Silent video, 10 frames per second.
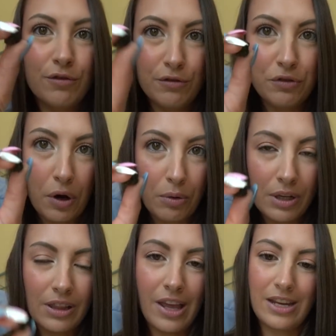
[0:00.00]
very
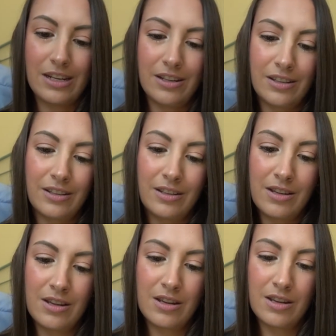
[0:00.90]
light.
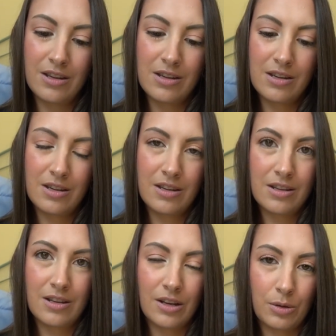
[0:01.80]

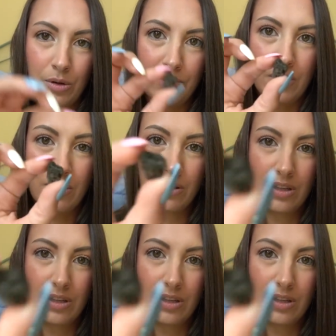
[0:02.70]
Here, you want to feel?